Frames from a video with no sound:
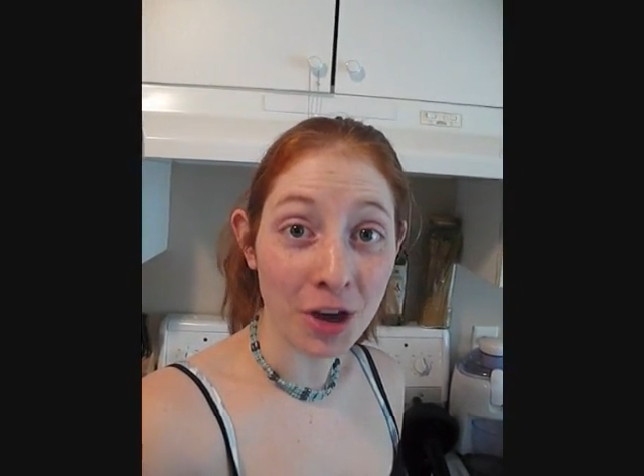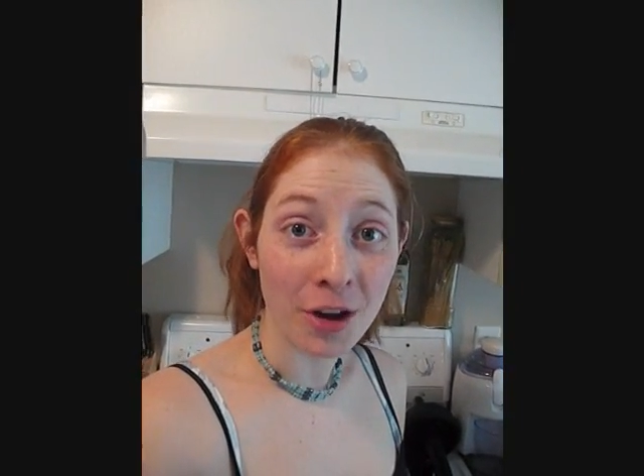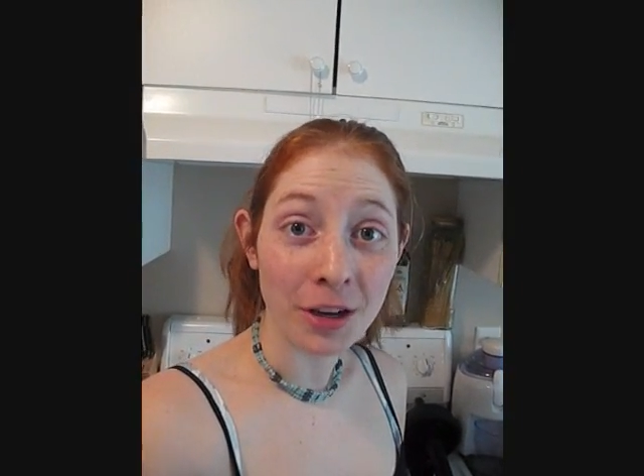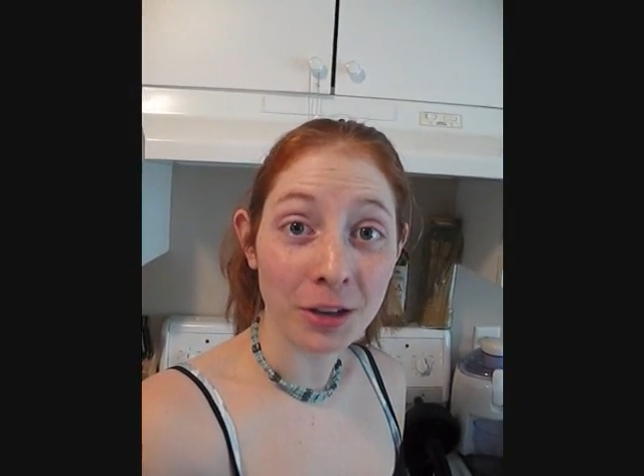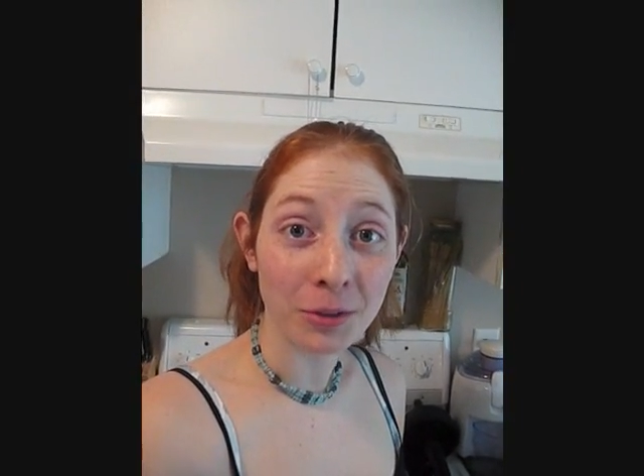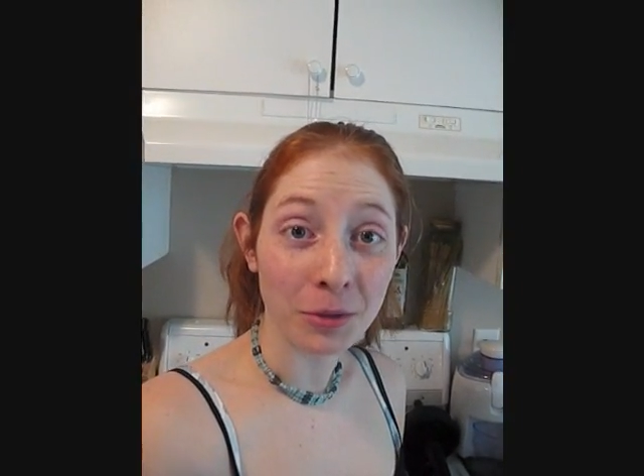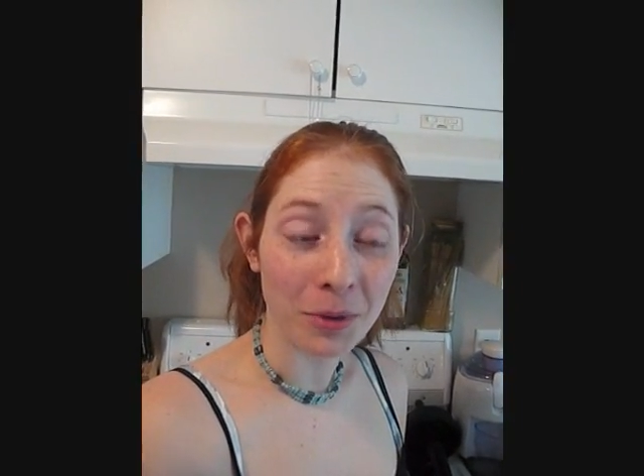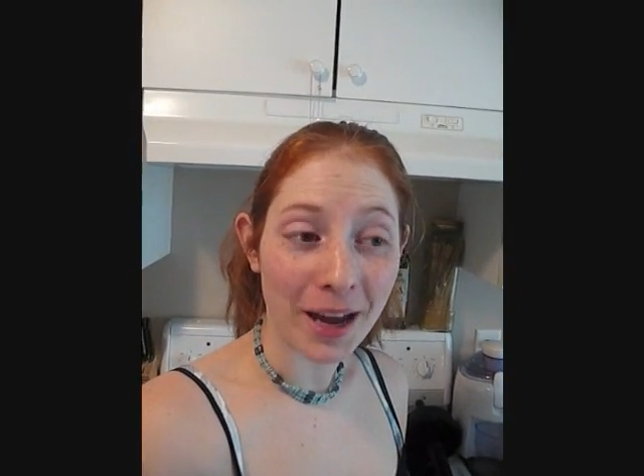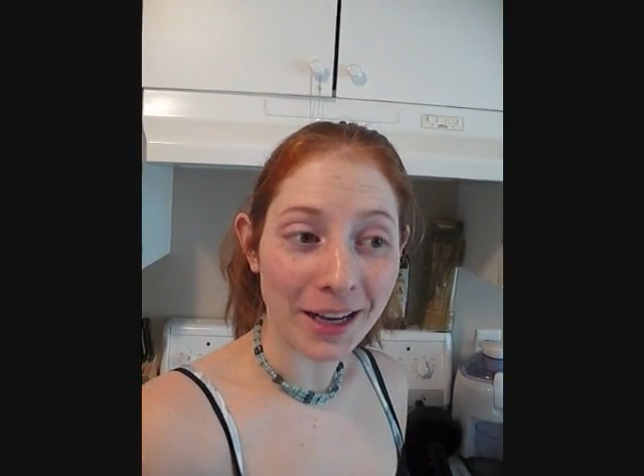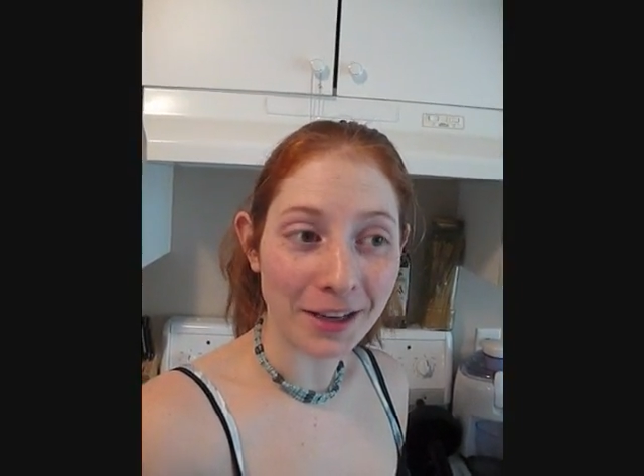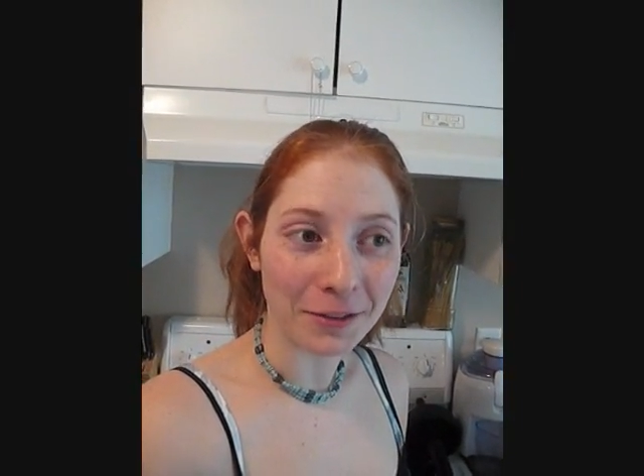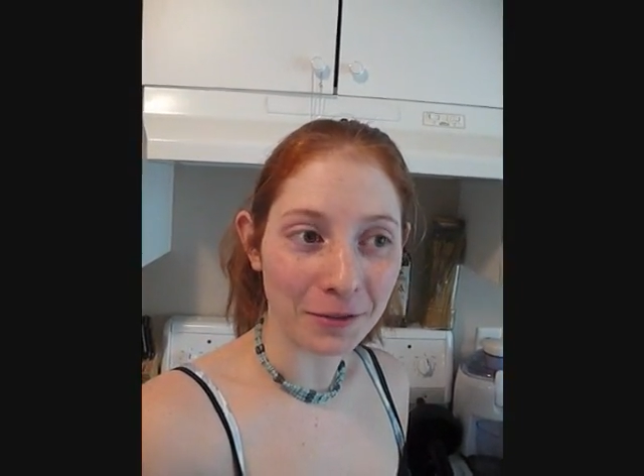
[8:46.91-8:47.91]
card
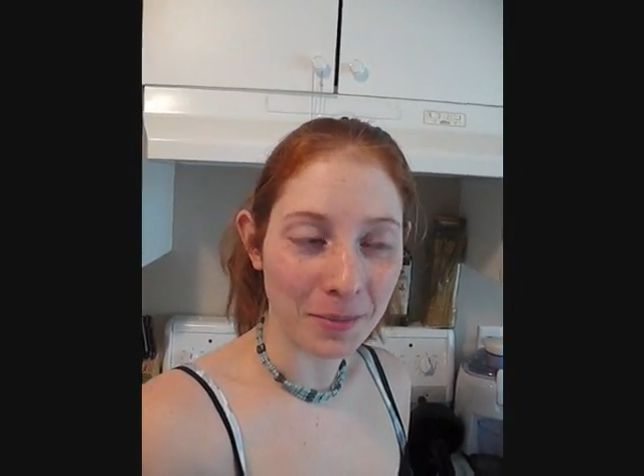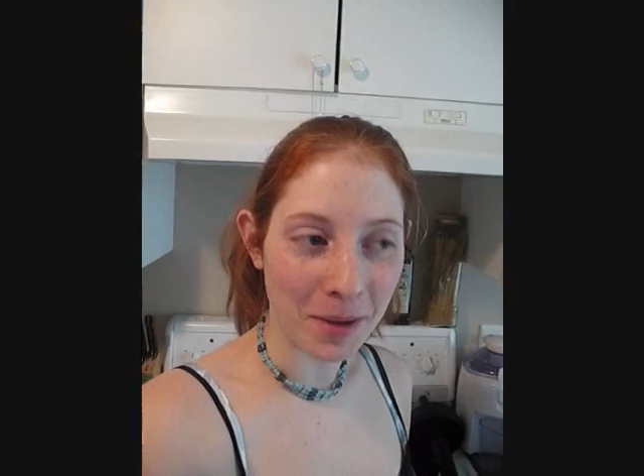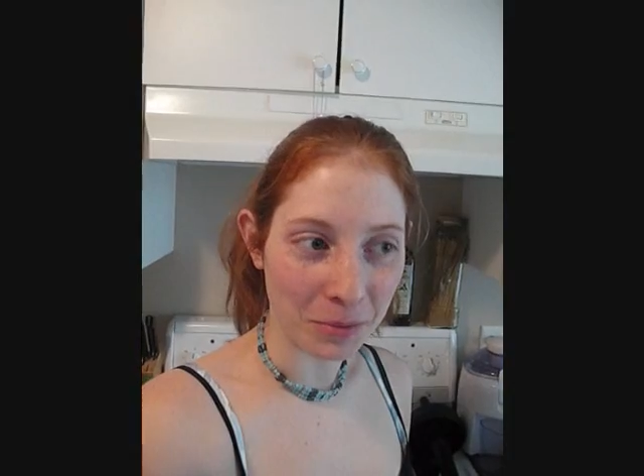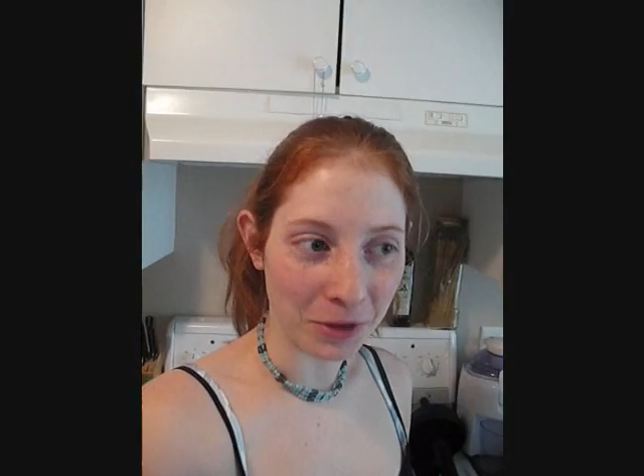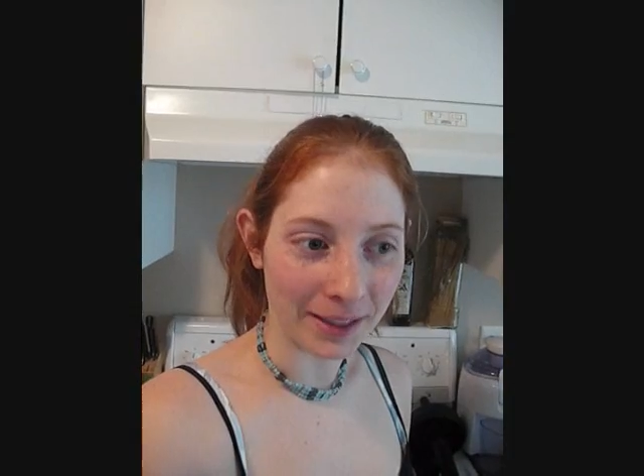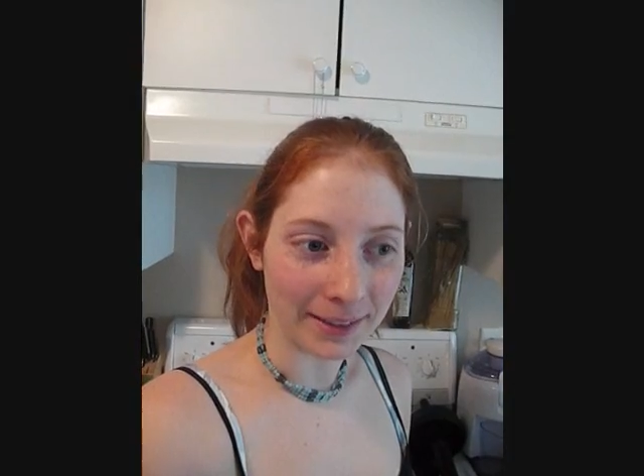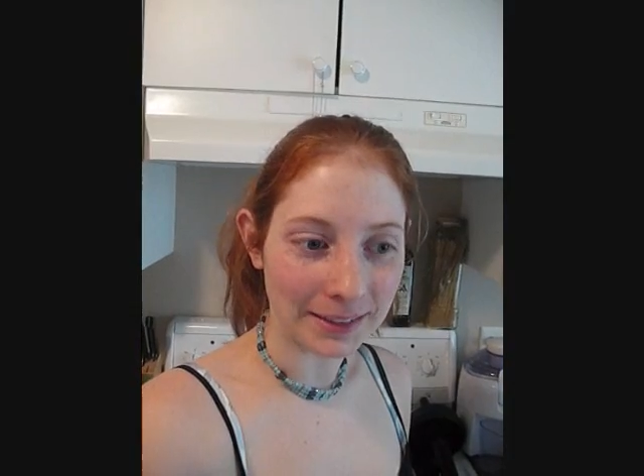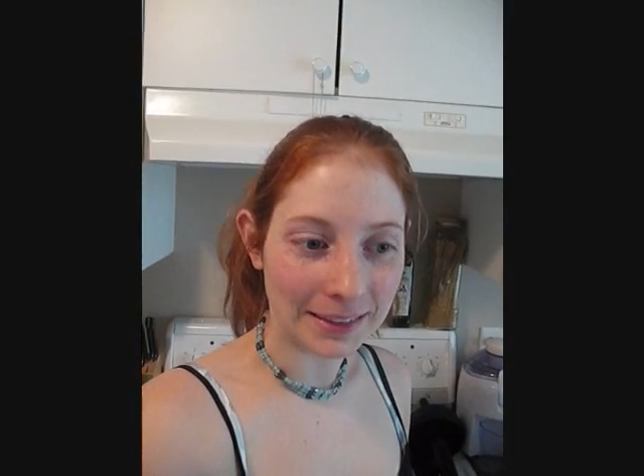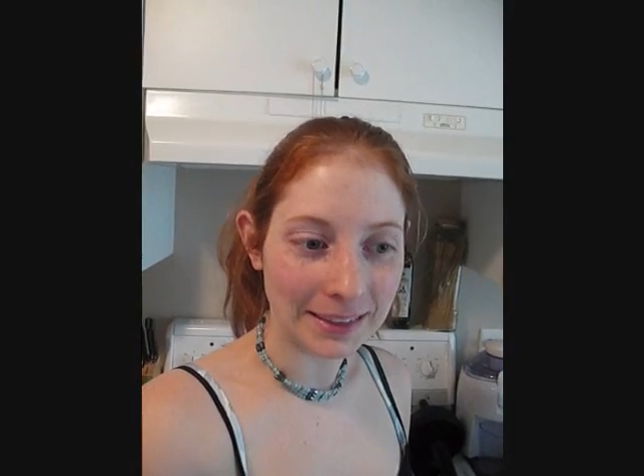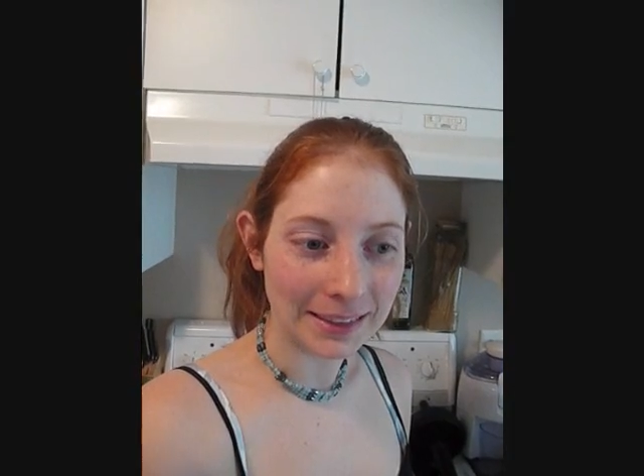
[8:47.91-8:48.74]
ran out of memory.